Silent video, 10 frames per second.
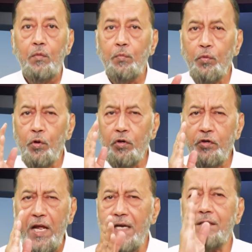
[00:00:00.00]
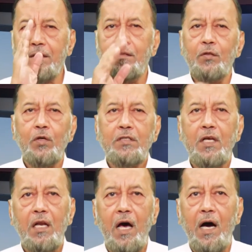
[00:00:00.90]
Protect your
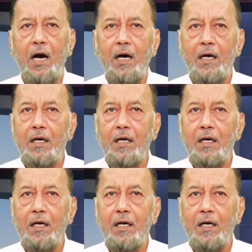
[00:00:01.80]
salah,